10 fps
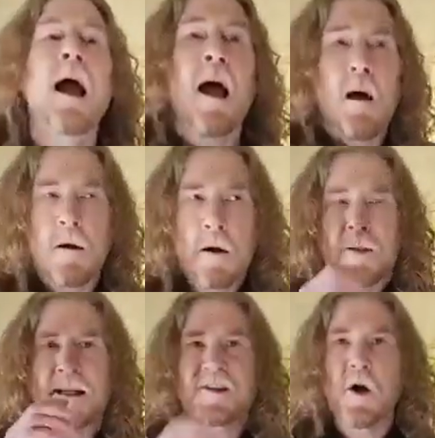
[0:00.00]
And
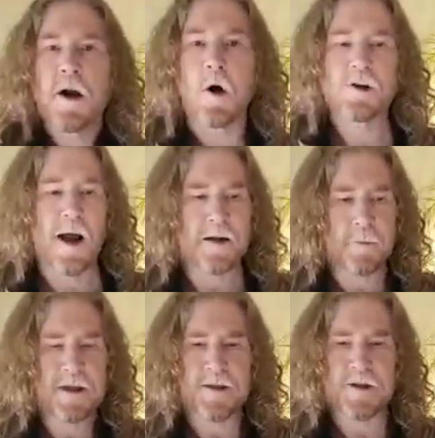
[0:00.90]
that song also had a
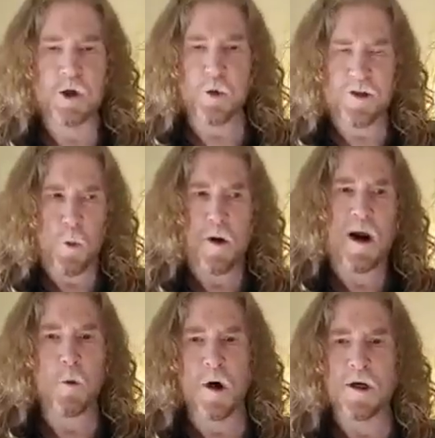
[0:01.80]
bit to do with where I
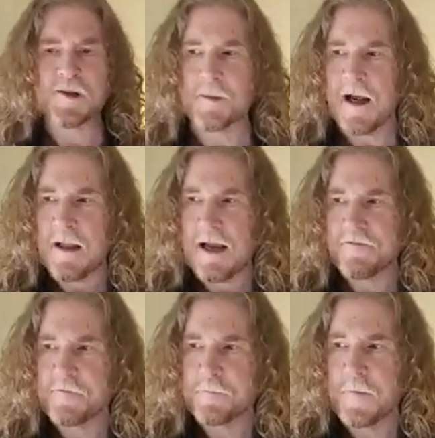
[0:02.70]
was in my life
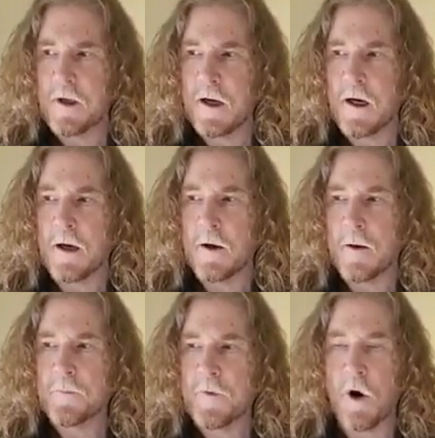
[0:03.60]

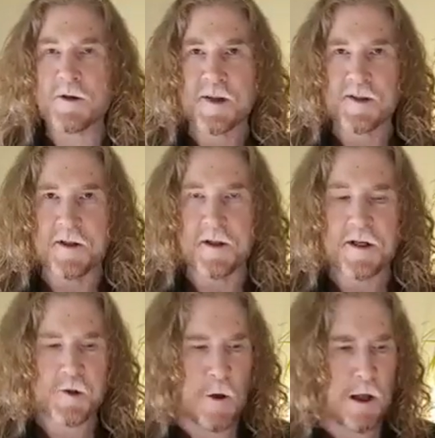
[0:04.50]
artistically as well.